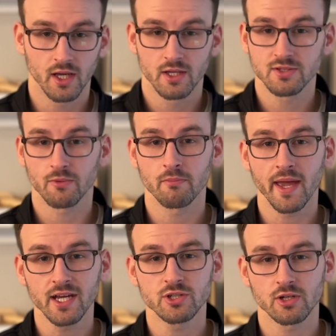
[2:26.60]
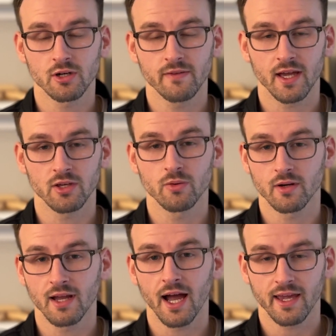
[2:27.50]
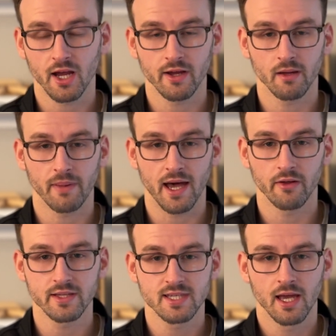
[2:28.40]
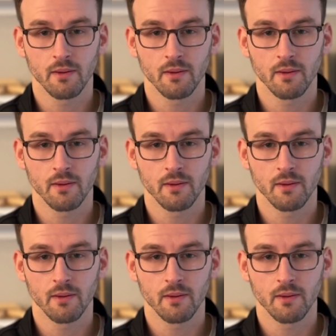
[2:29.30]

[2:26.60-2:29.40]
So make sure that you are not carrying a balance,